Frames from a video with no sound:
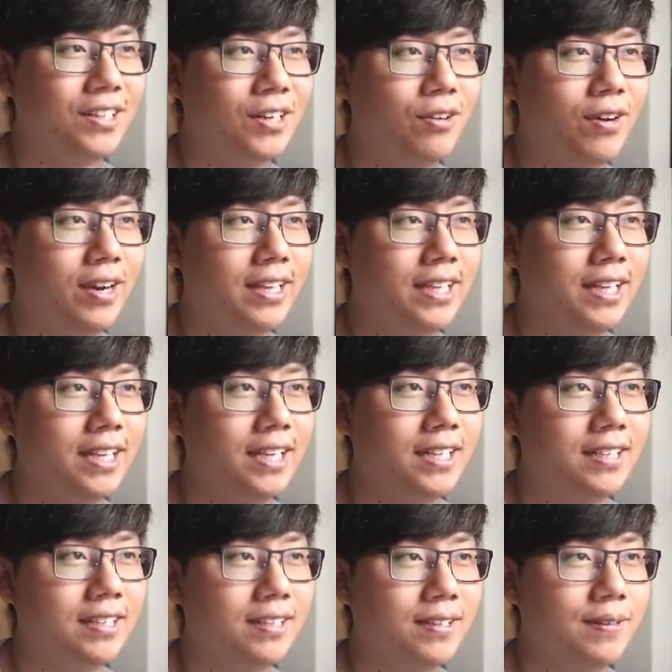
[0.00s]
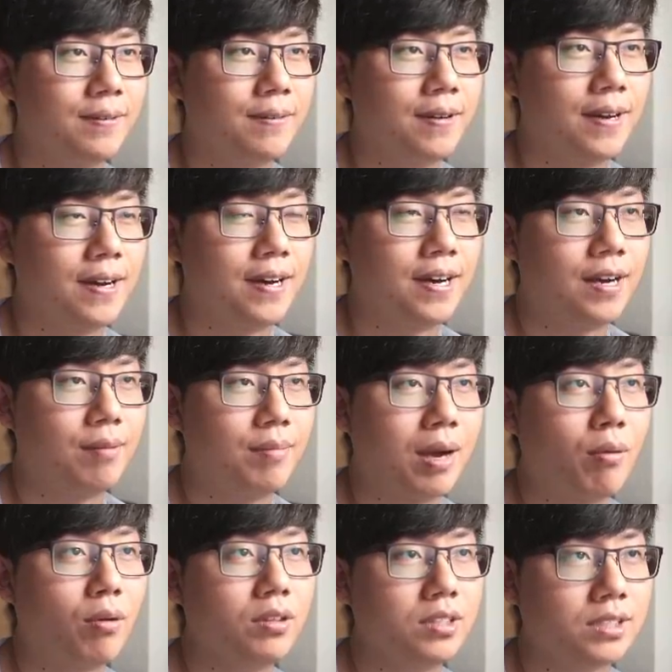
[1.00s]
I needed. Um, I
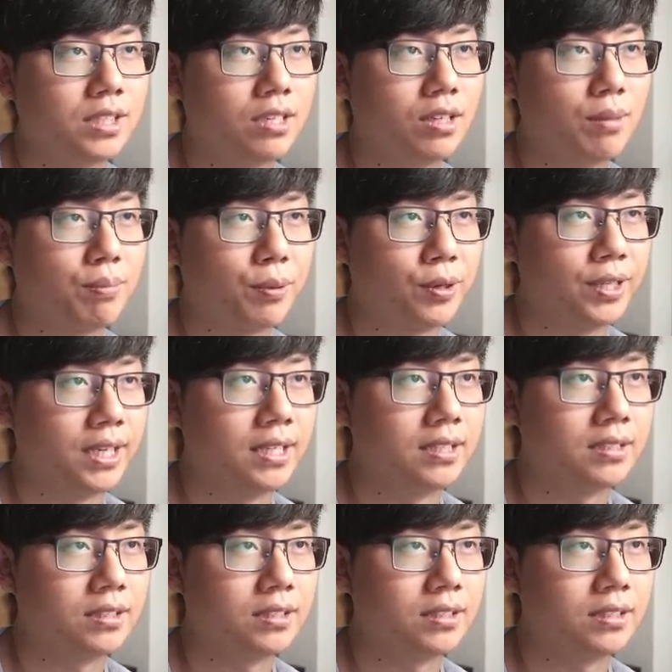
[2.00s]
want to just kill the Perna. So we're